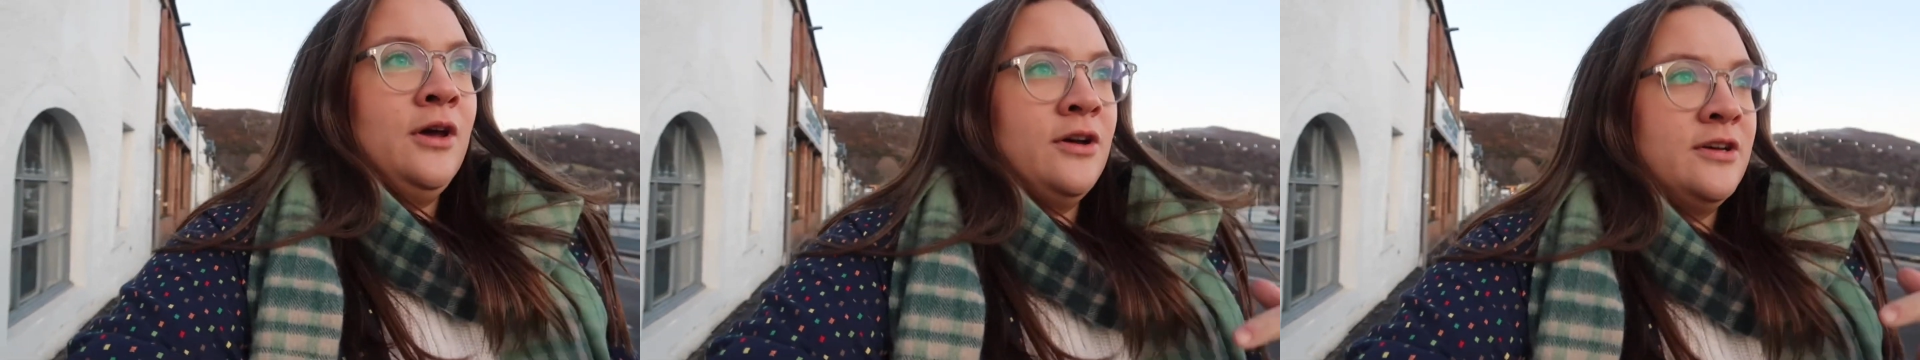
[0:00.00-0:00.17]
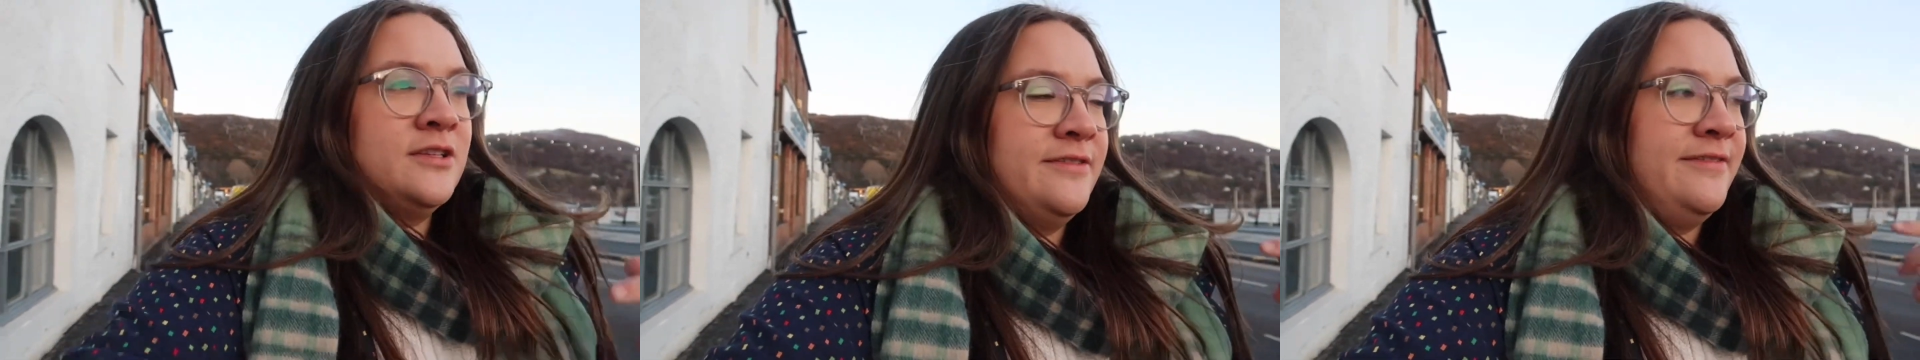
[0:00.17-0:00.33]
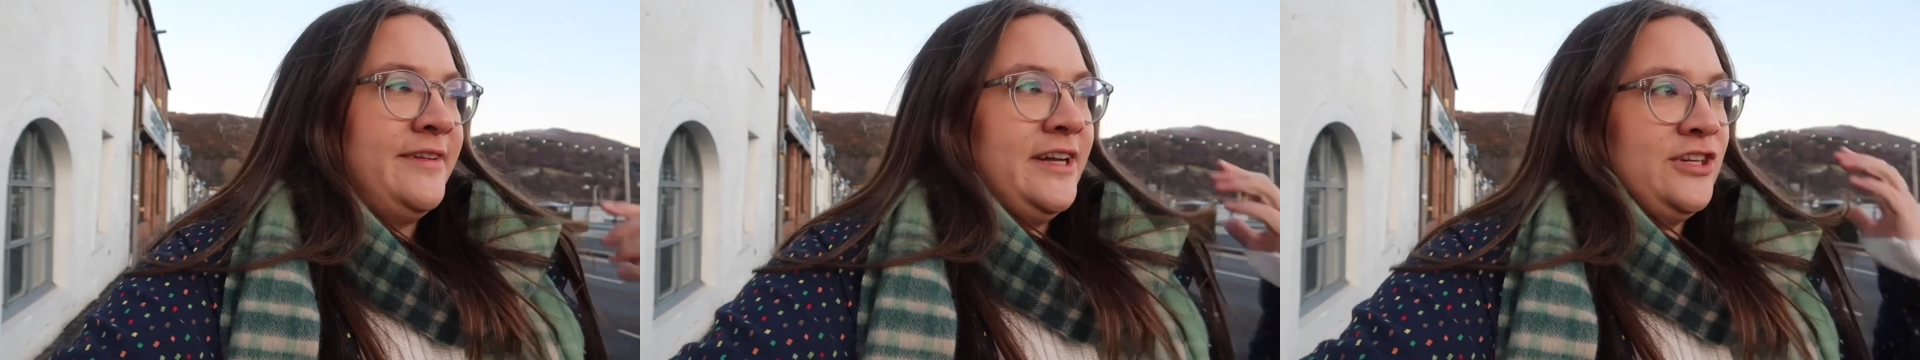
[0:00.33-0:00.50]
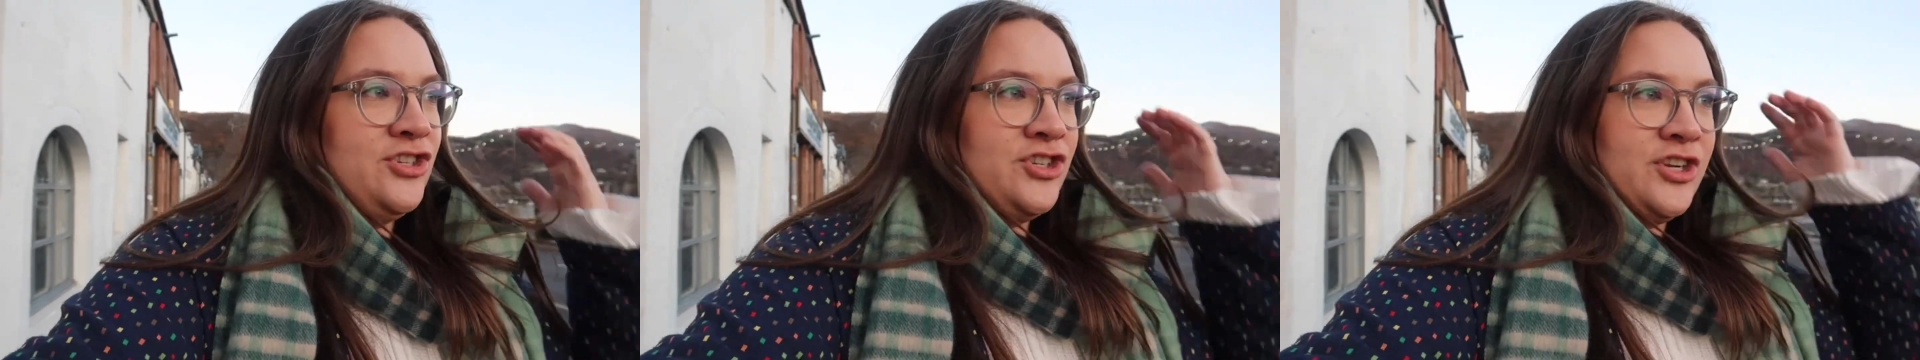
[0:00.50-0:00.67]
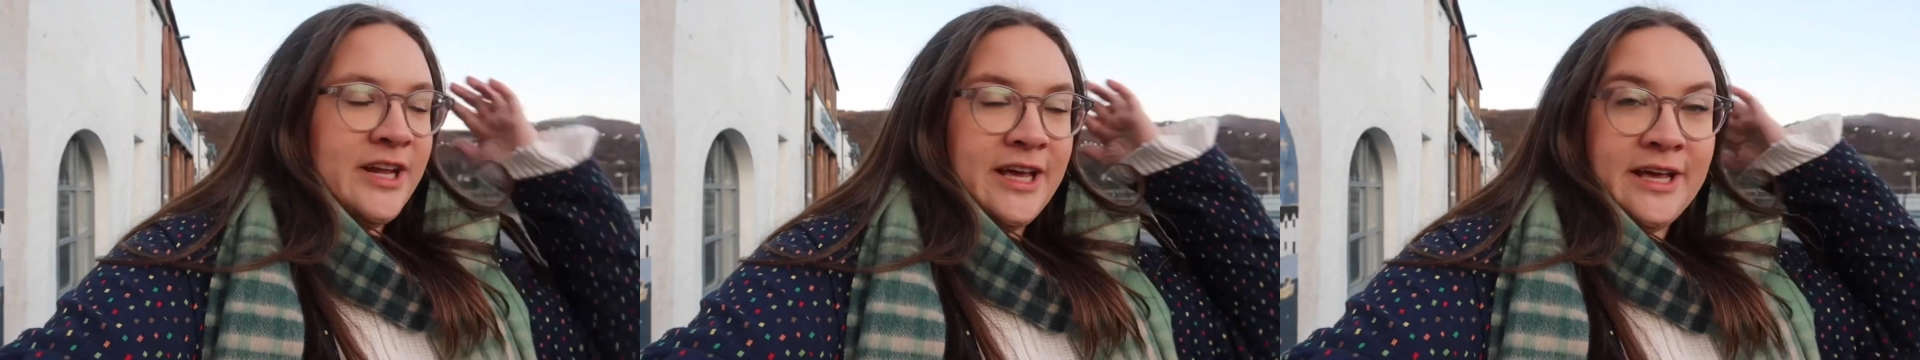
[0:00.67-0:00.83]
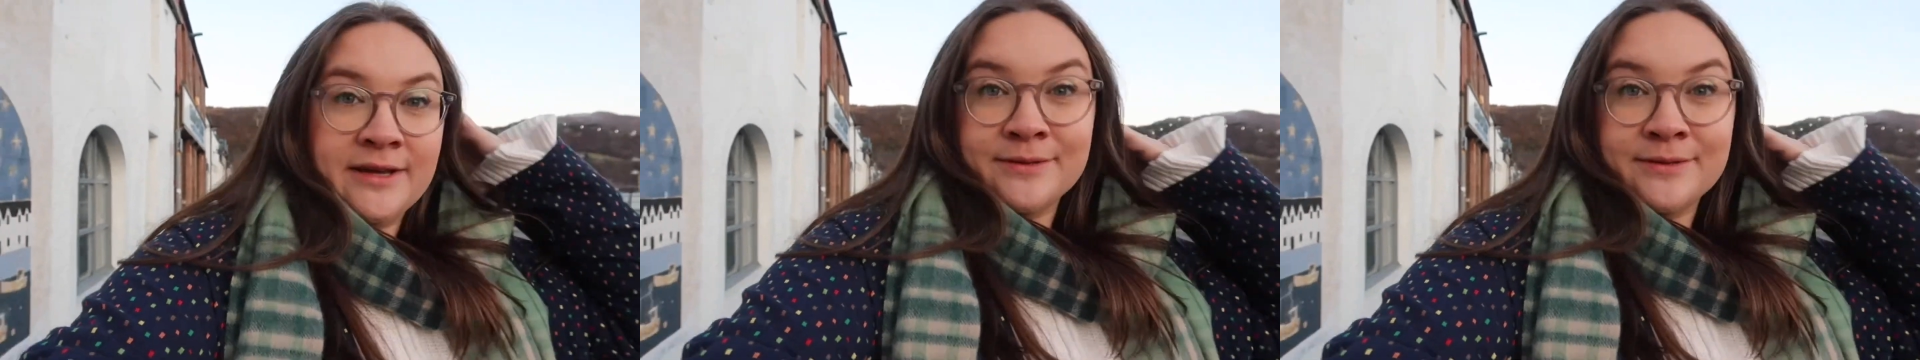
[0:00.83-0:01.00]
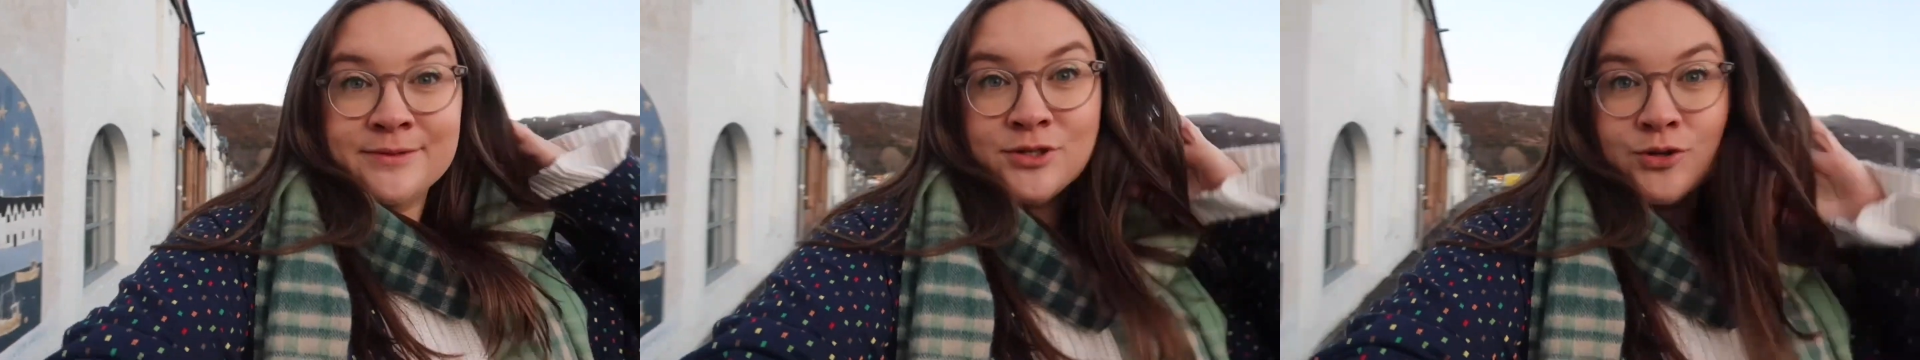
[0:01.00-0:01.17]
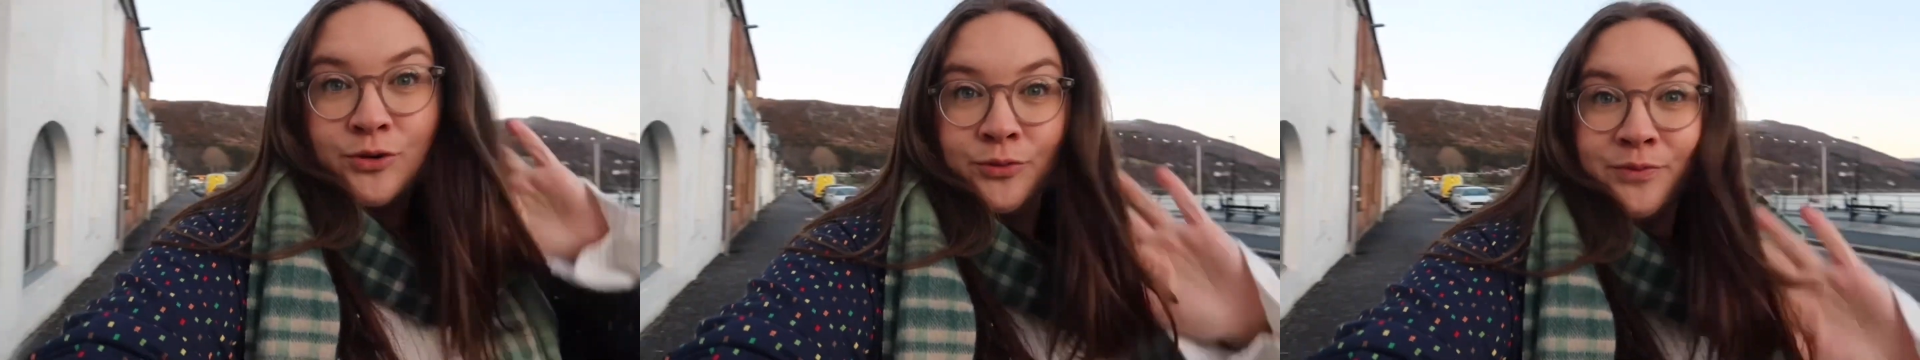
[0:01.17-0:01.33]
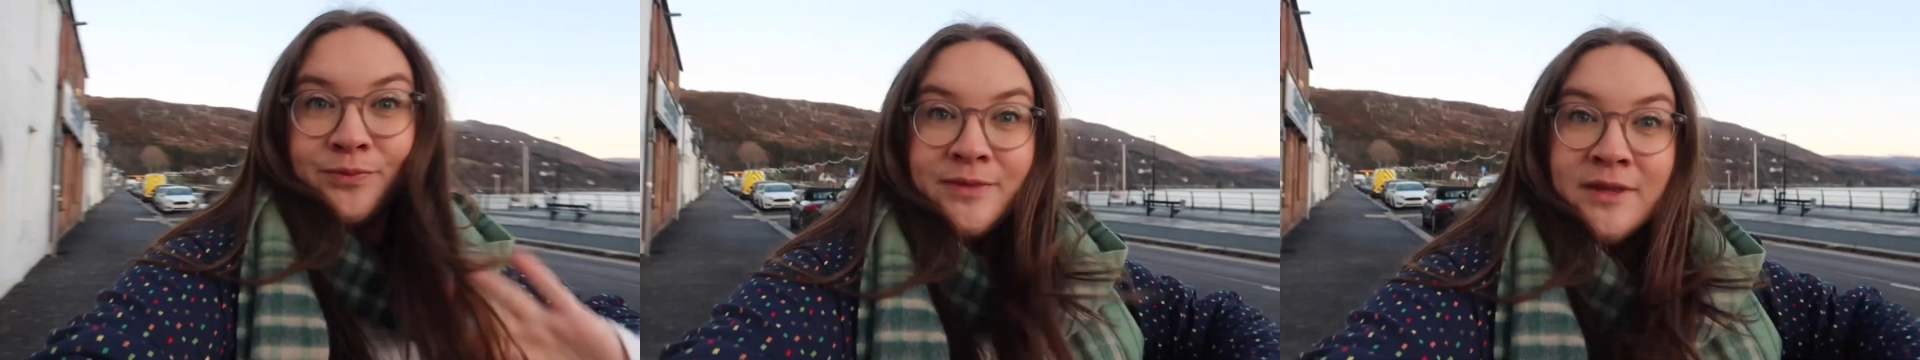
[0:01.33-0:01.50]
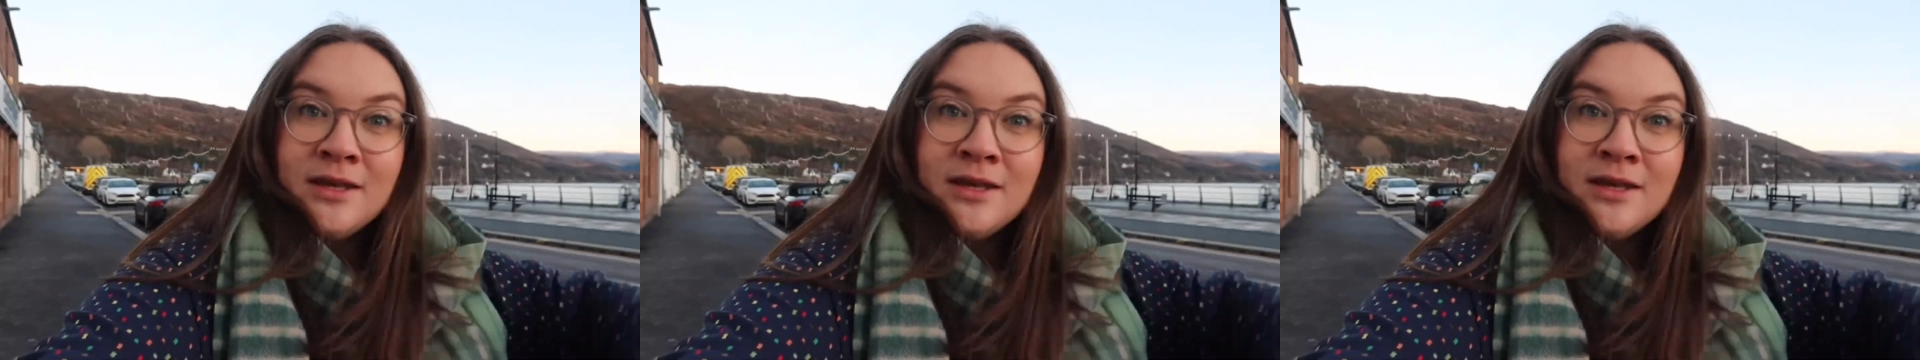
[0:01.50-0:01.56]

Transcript: because of an injury, so